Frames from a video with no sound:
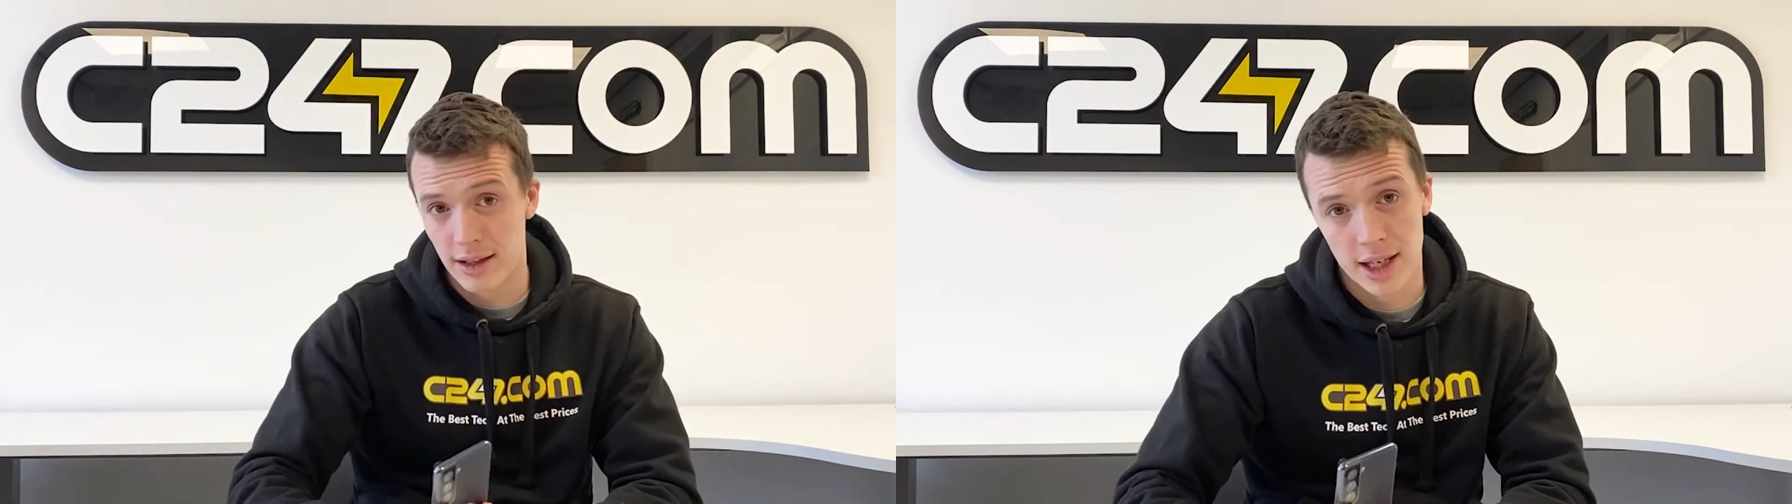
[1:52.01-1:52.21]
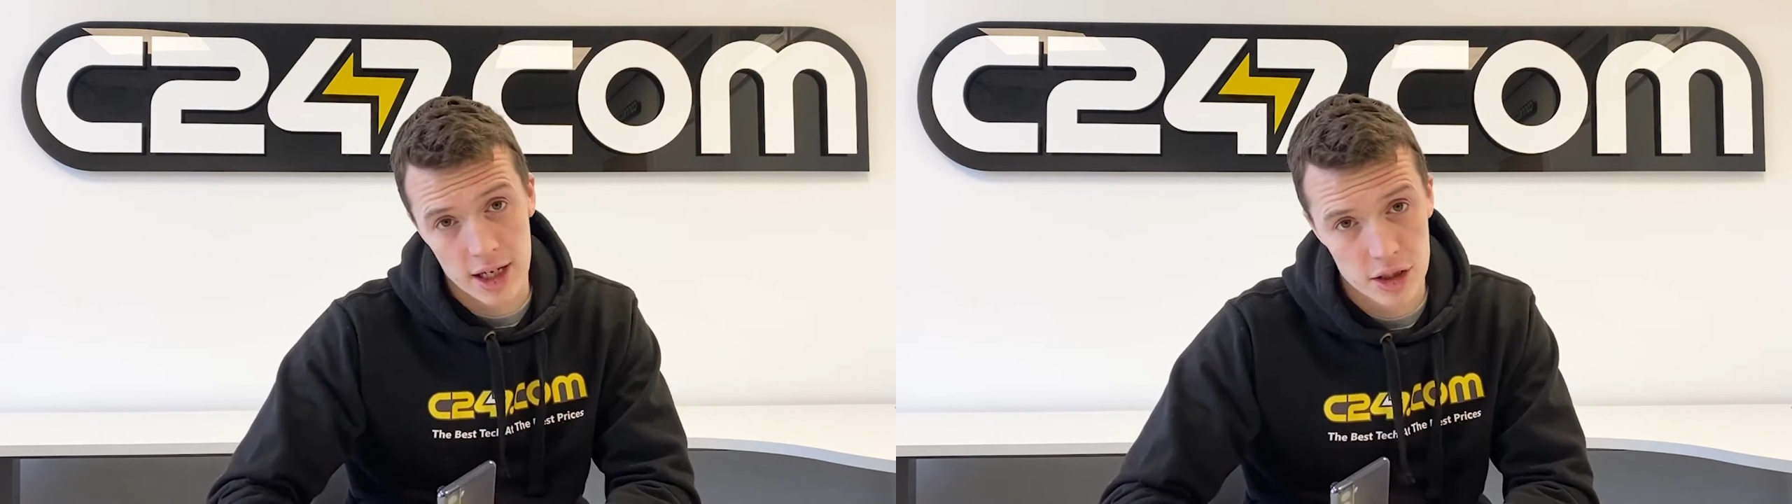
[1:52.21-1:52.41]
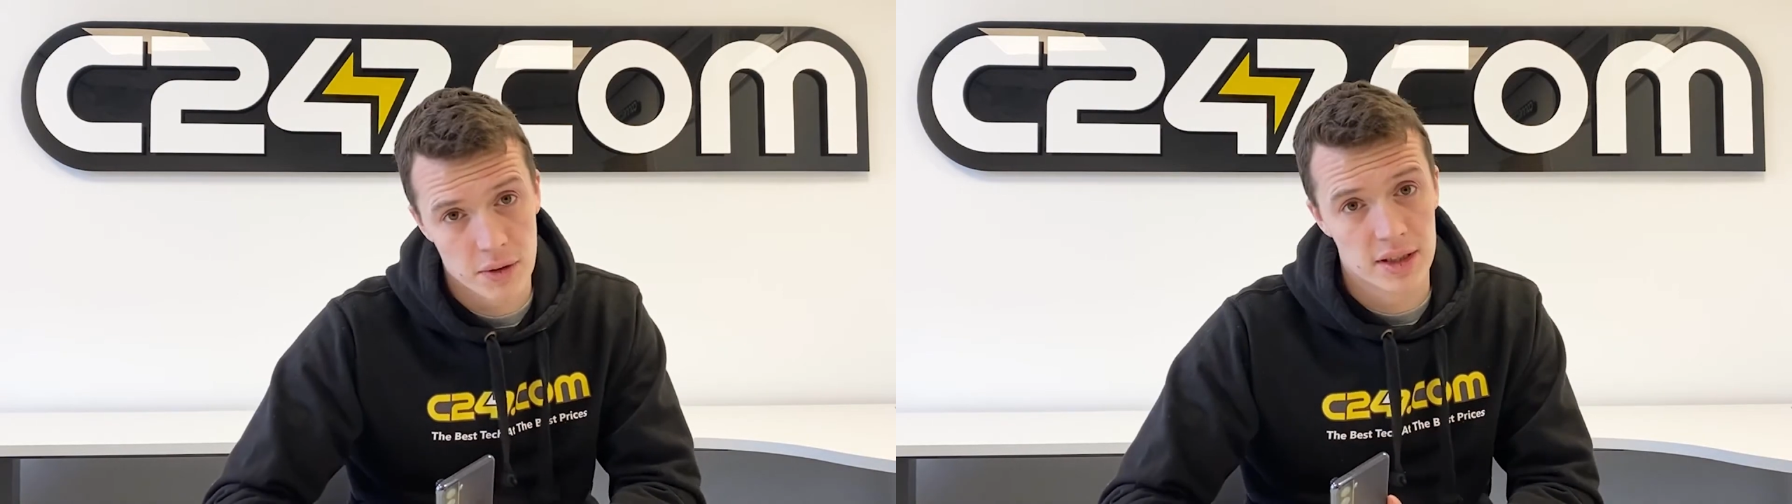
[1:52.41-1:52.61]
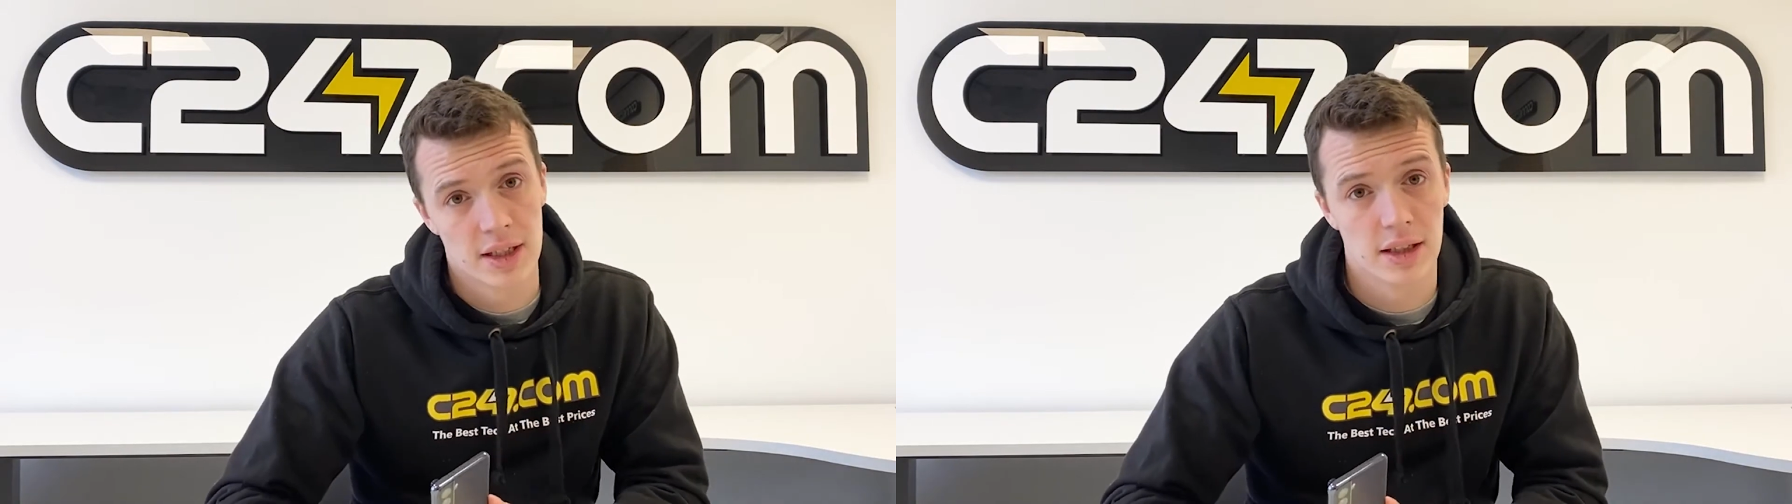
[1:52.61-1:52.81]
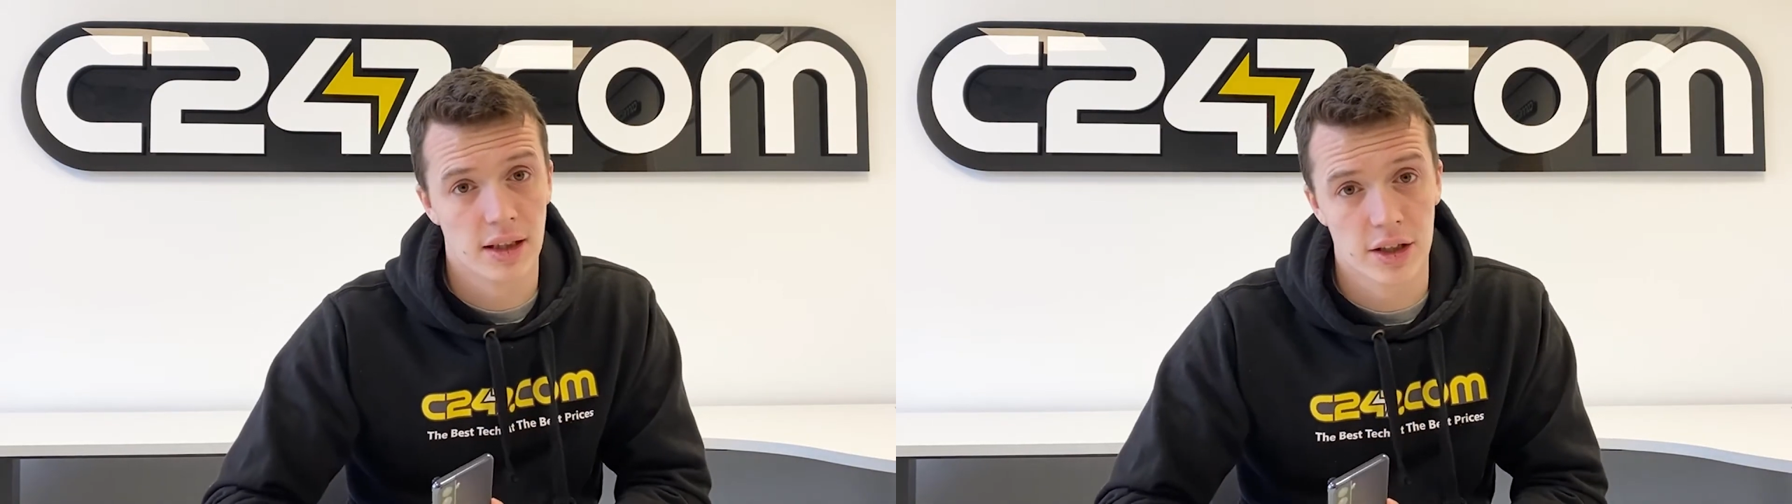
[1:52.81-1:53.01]

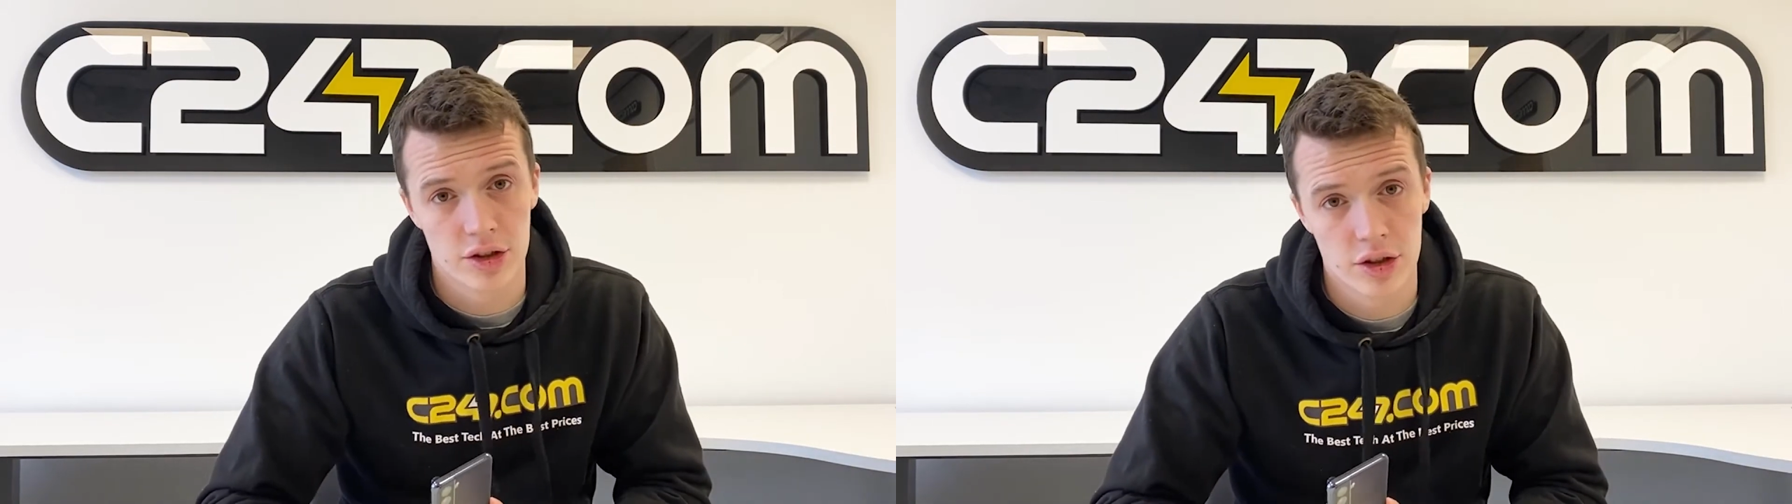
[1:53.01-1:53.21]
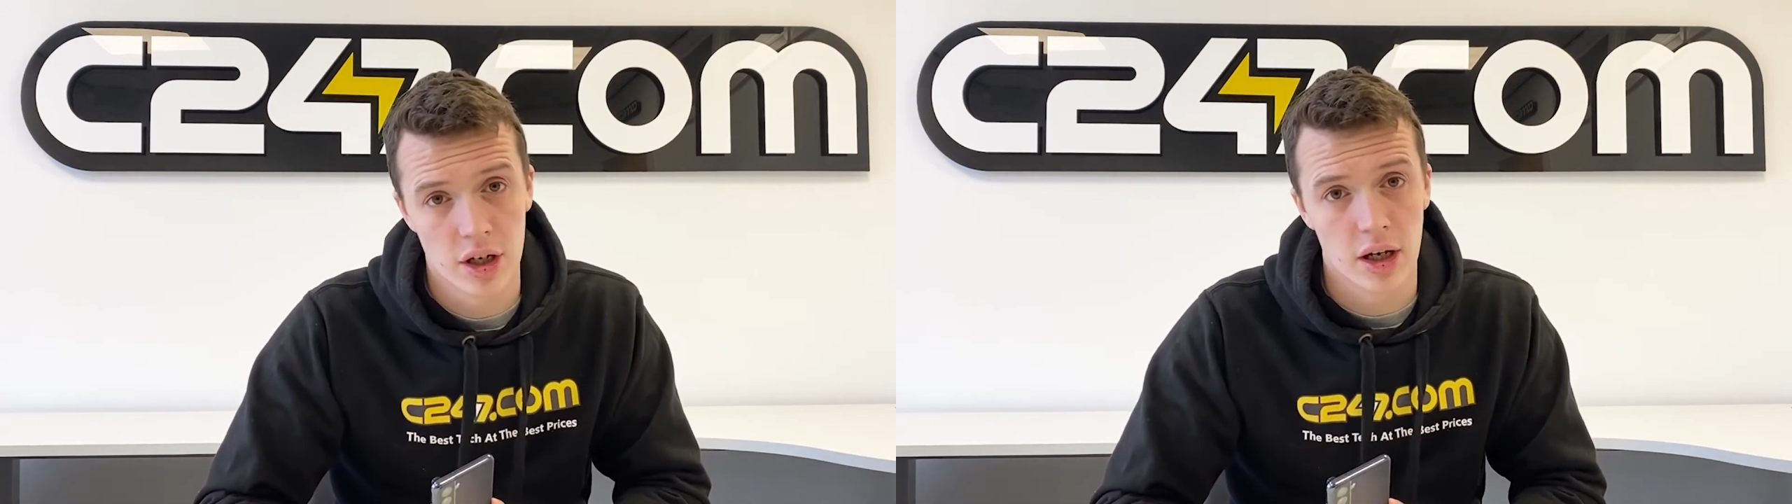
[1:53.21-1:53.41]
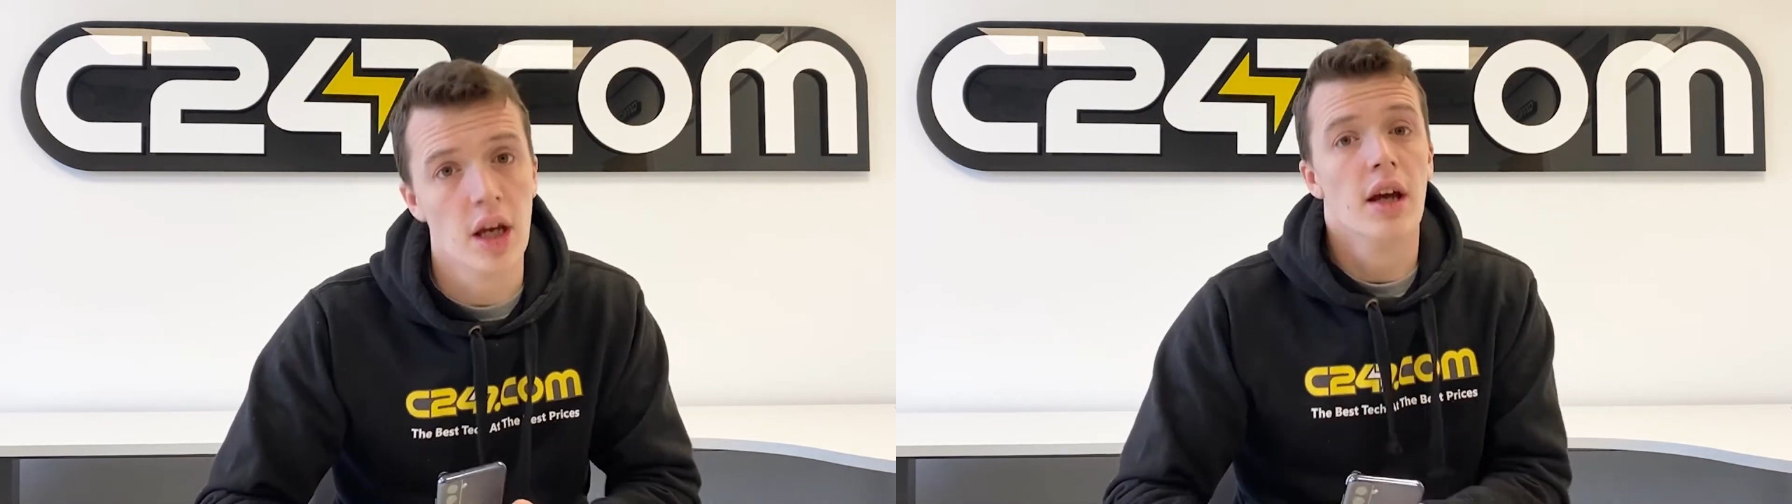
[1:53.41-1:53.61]
S20 last year.